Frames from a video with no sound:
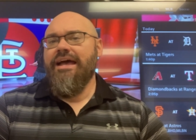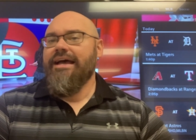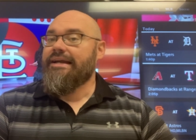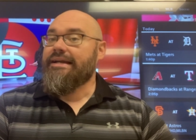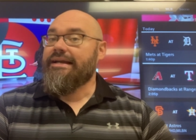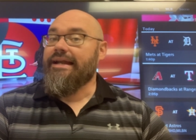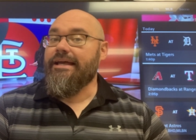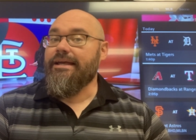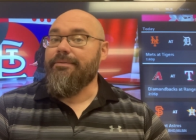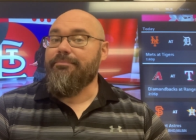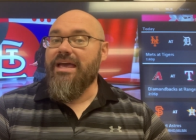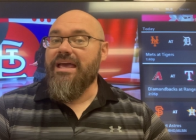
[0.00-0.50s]

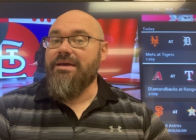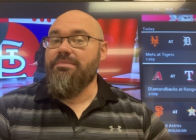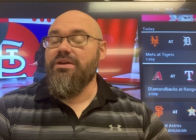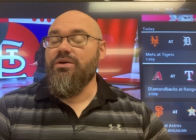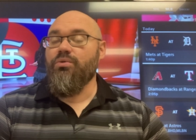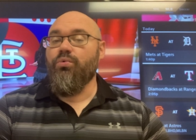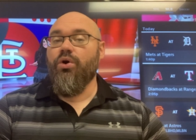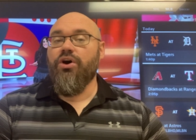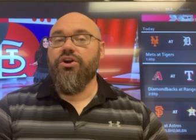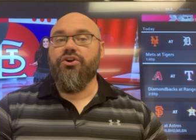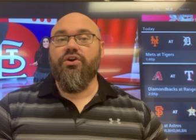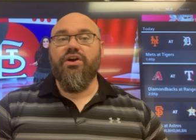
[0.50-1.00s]
Now, you may be
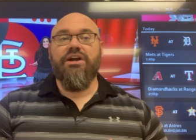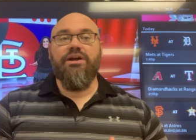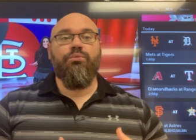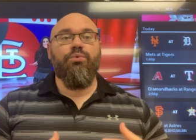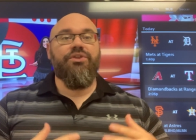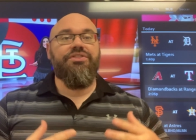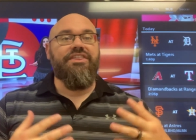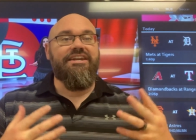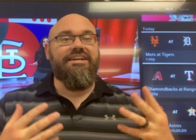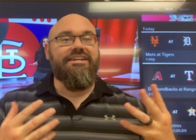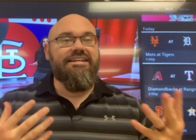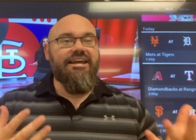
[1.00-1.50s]
wondering
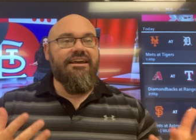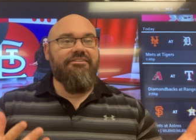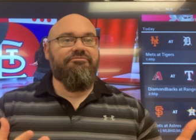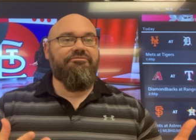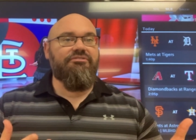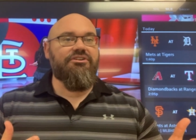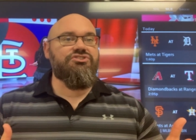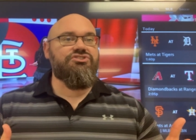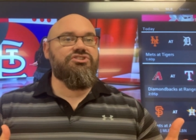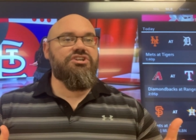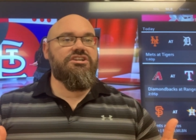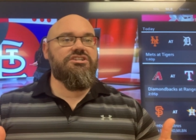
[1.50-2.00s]
what the
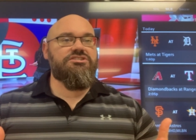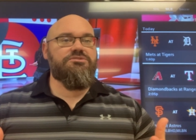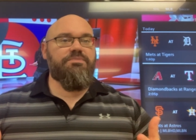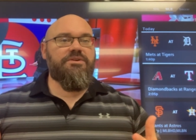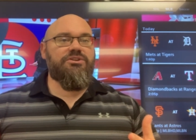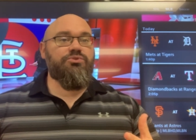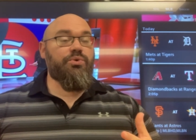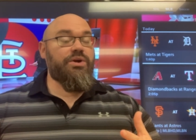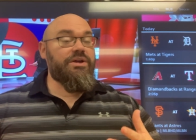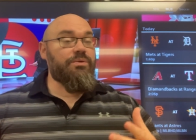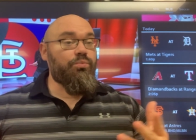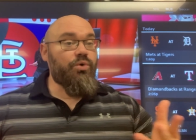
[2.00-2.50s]
difference is
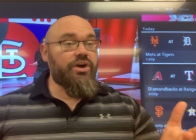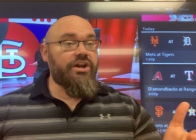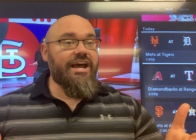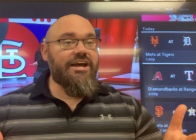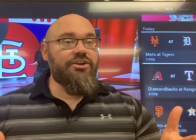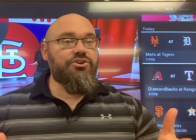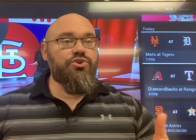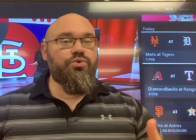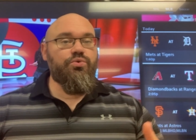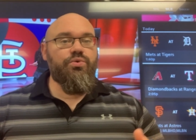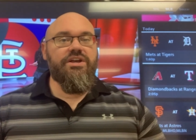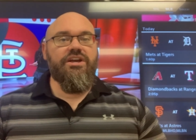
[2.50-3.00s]
between what I
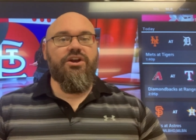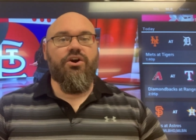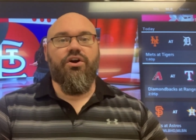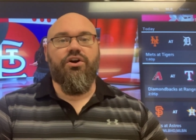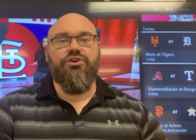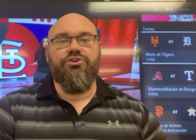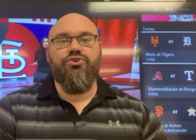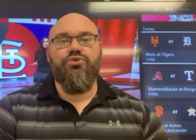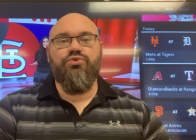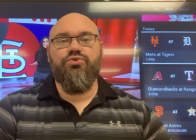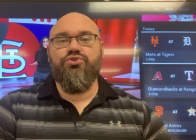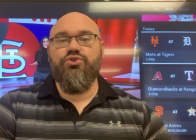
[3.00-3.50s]
do here
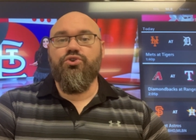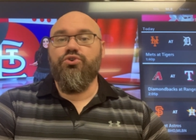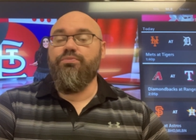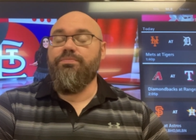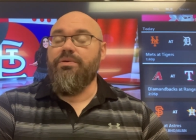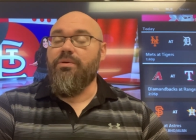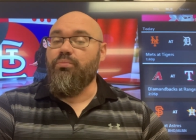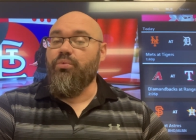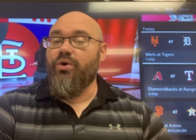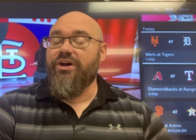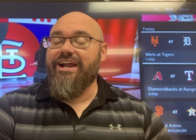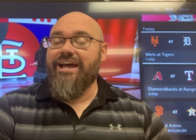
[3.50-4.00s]
on YouTube
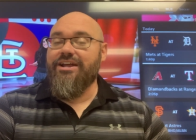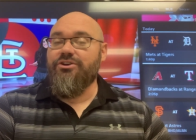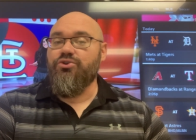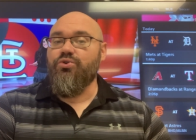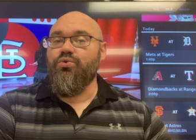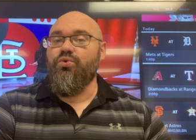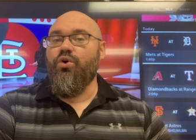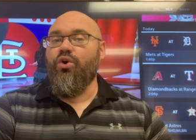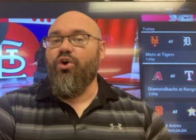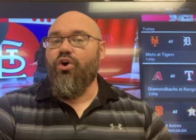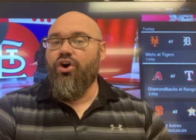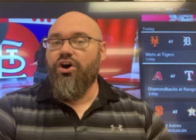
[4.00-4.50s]
and what I
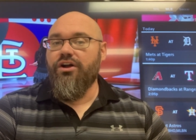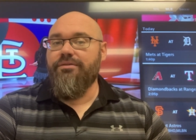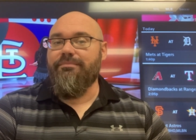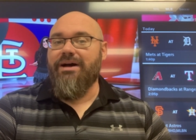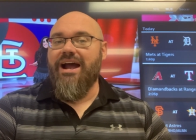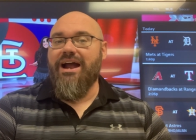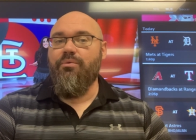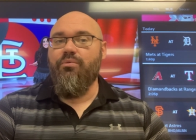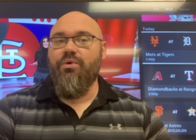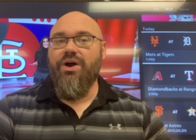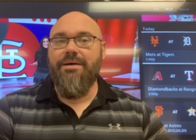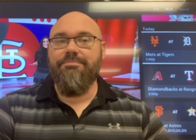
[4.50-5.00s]
do on
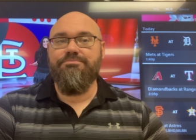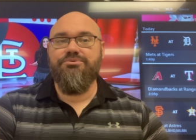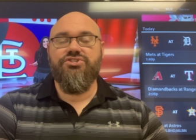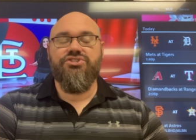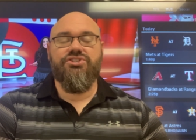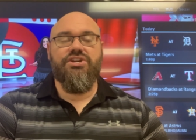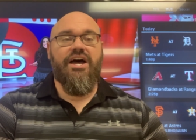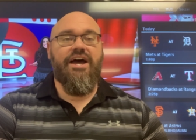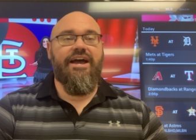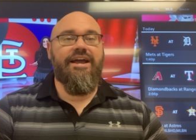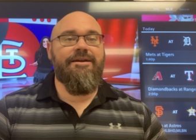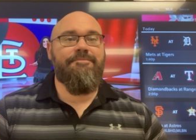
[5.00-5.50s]
my
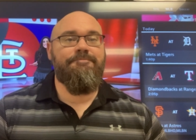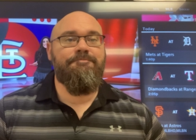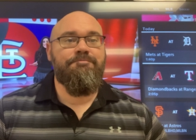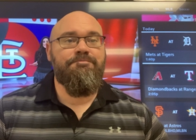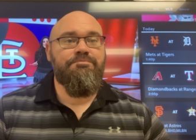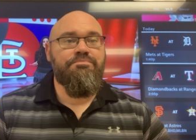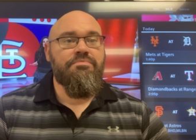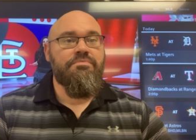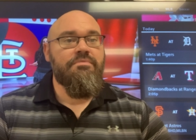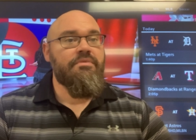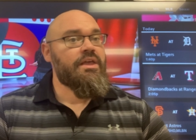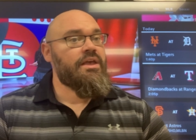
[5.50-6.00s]
website.
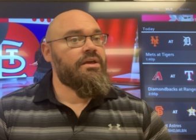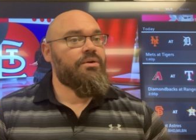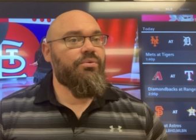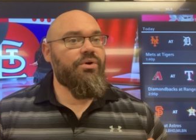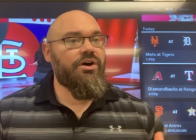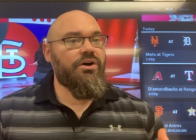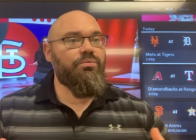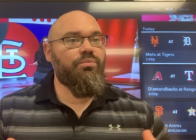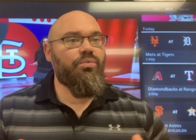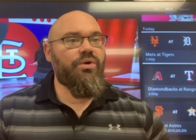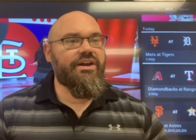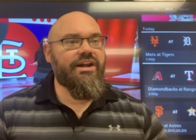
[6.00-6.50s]

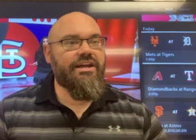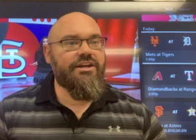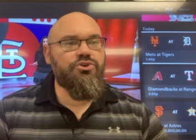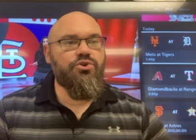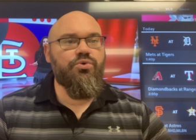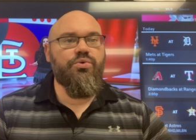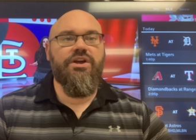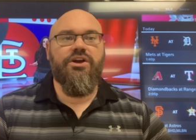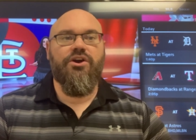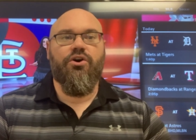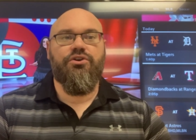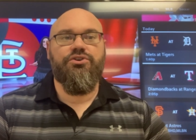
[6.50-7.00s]
Well, what I
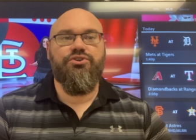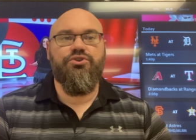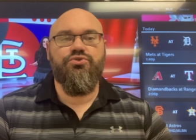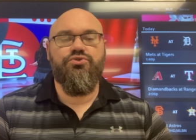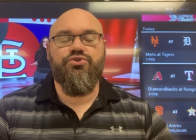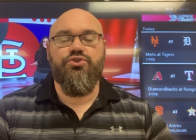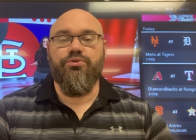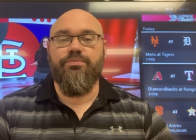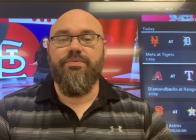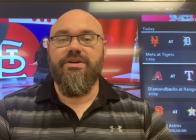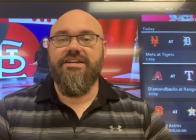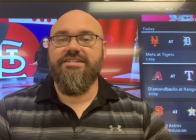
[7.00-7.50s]
do here on
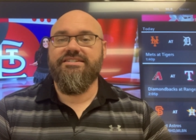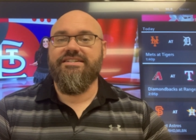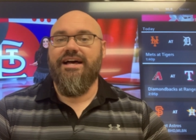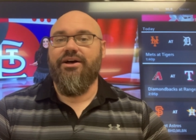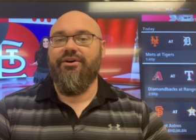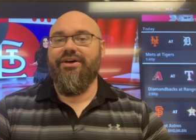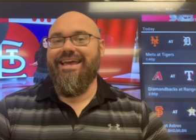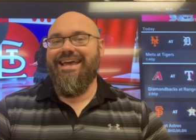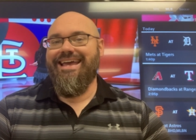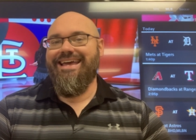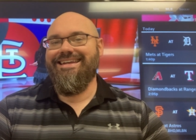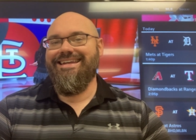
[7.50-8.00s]
YouTube is I'll
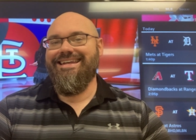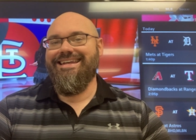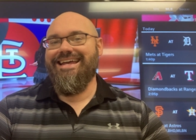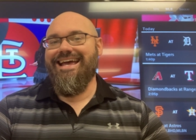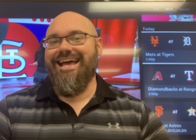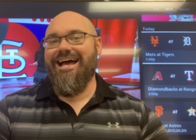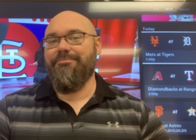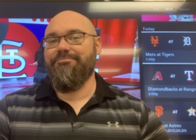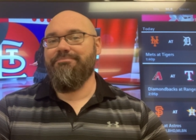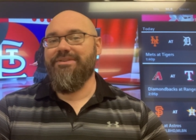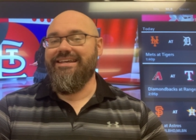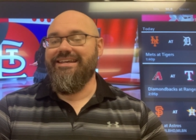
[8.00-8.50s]

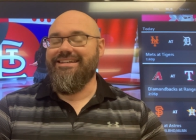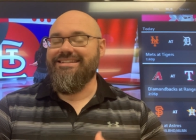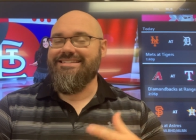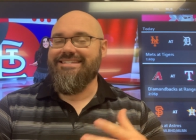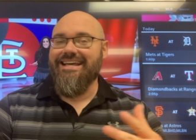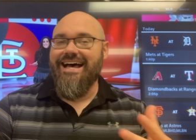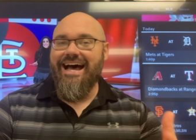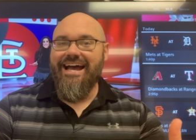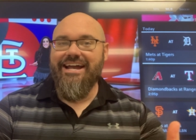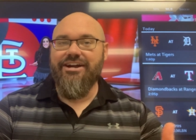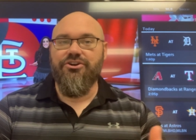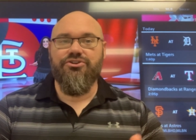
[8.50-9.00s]
handicap the
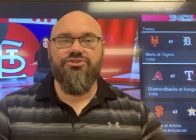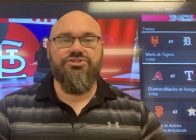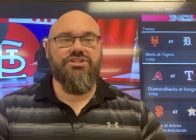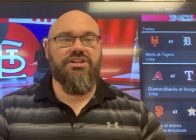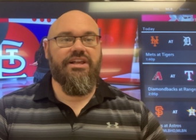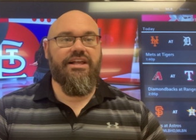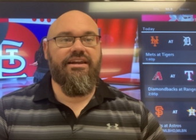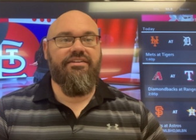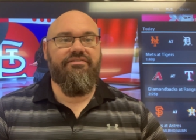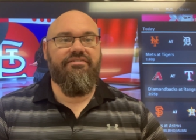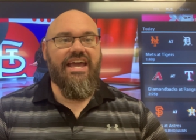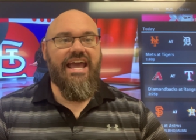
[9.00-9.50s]
entire
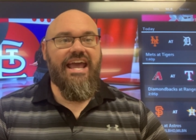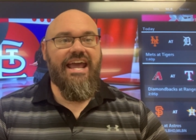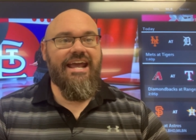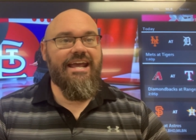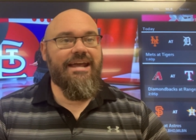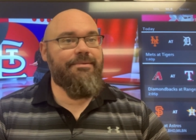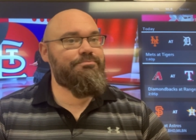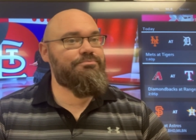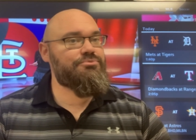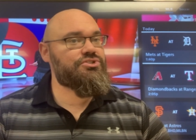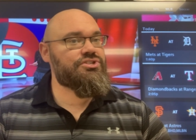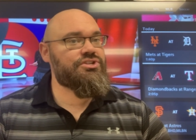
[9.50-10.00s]
slate of
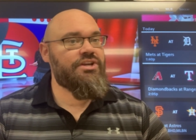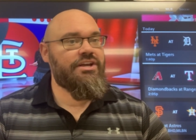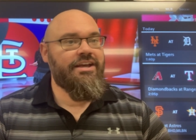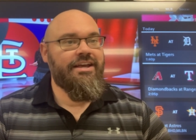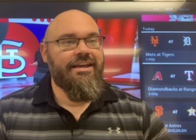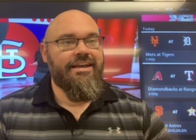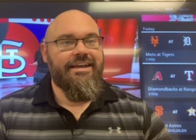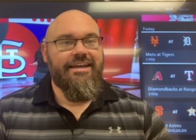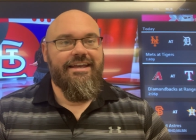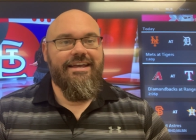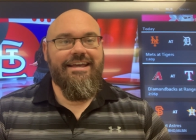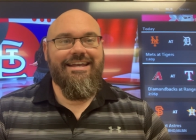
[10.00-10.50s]
games
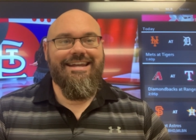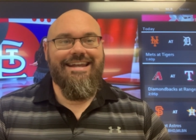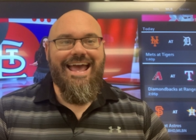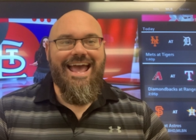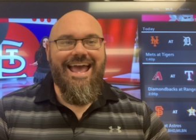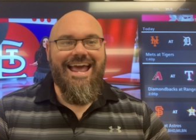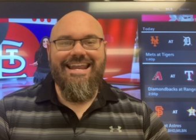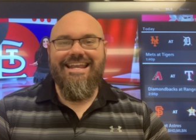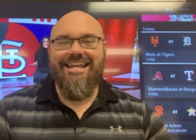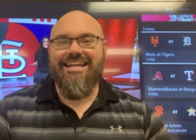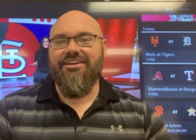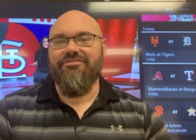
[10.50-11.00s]
in
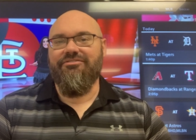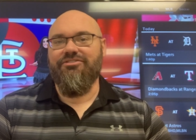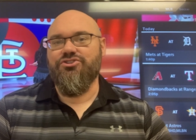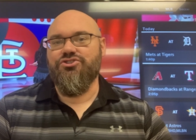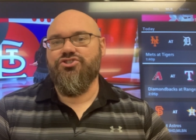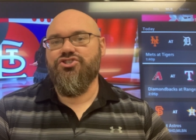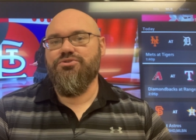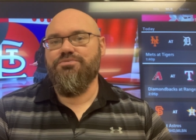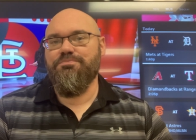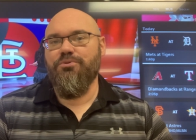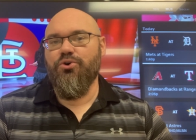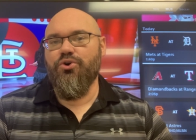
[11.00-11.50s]
any given
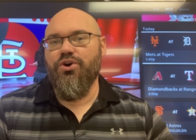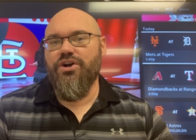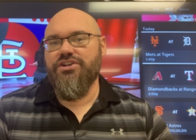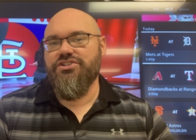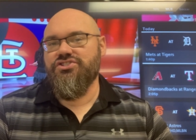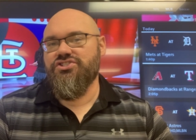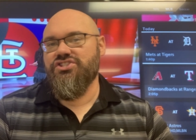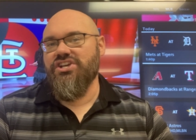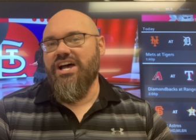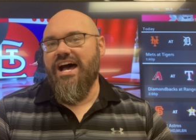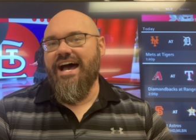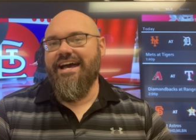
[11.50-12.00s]
sport,
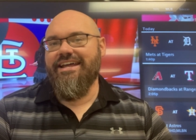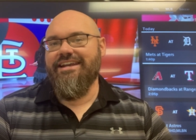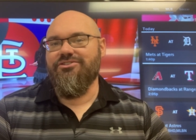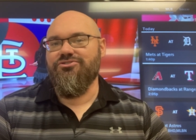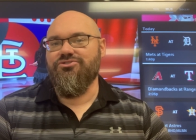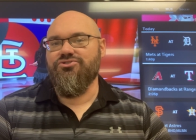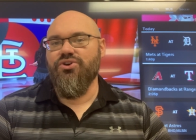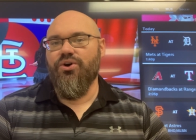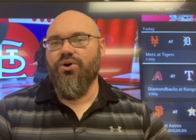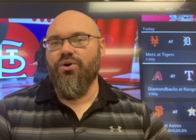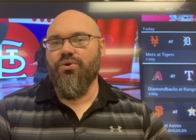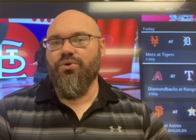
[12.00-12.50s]
side,
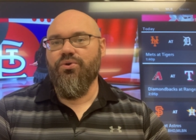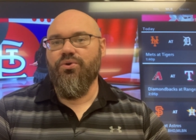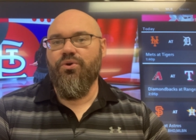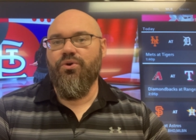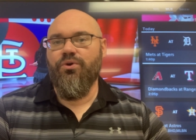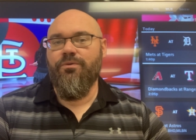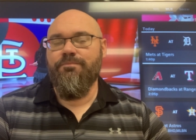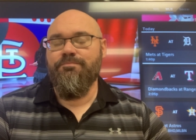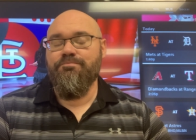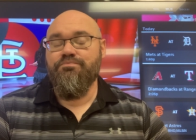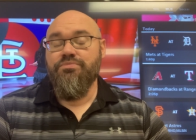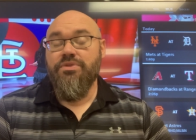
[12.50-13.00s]
and
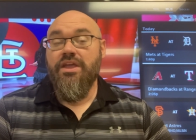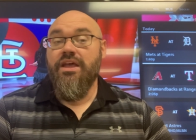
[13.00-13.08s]
total.